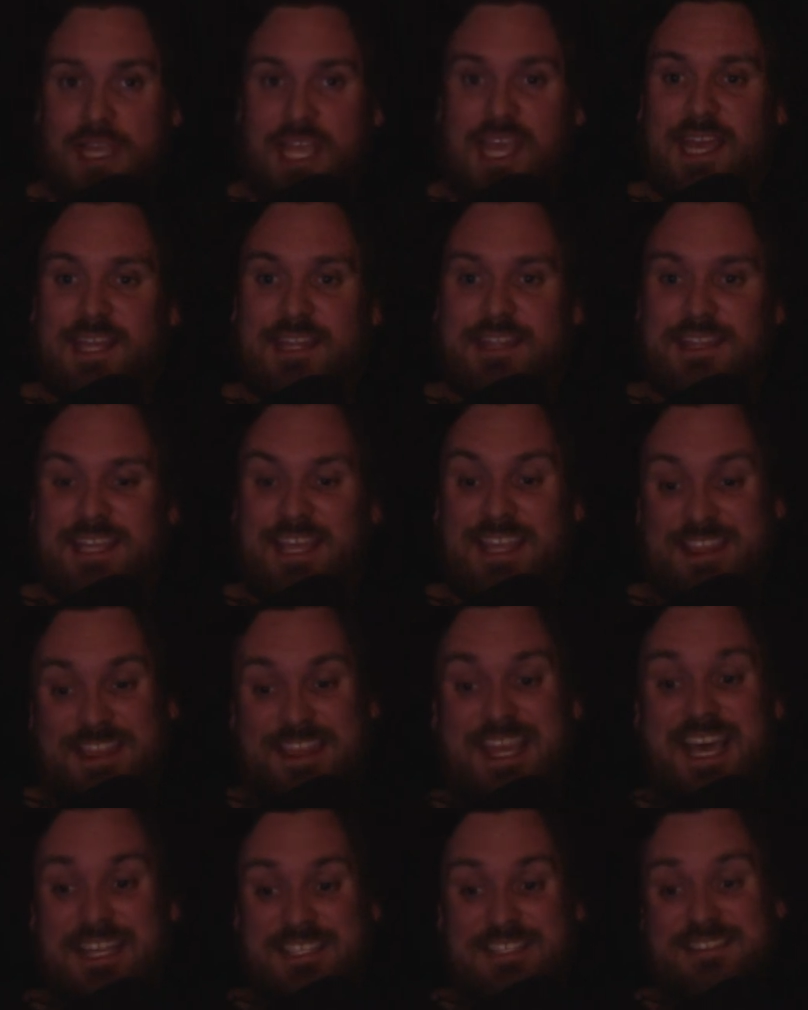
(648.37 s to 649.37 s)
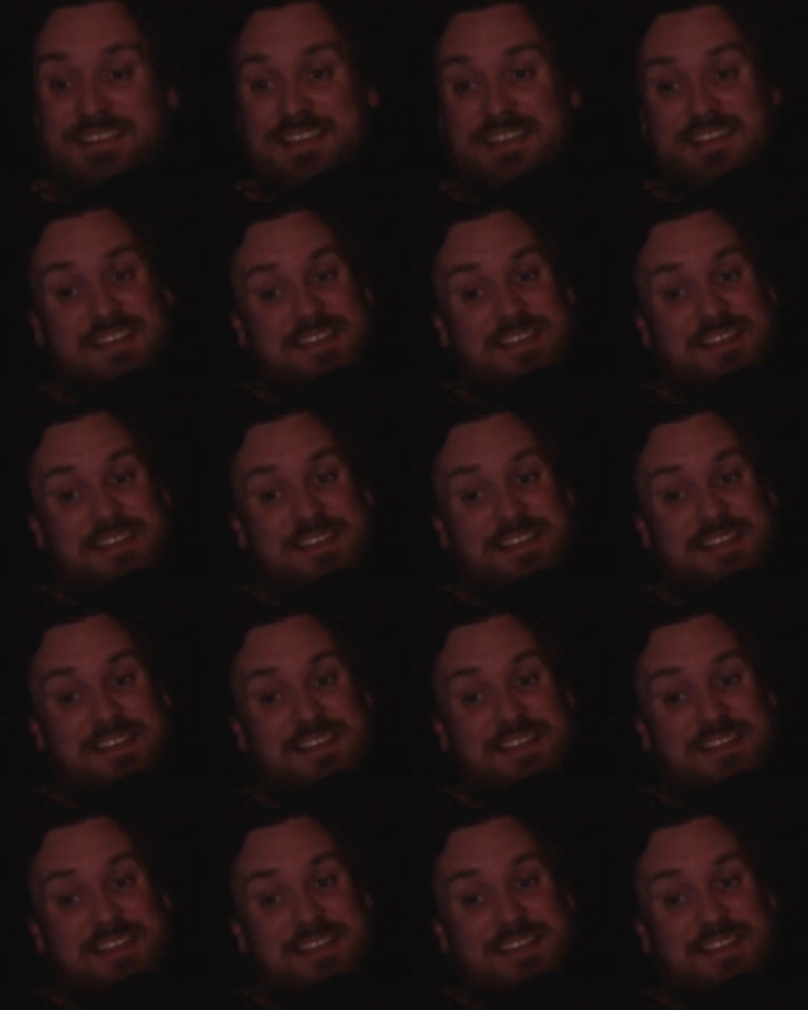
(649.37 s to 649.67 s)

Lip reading: And that's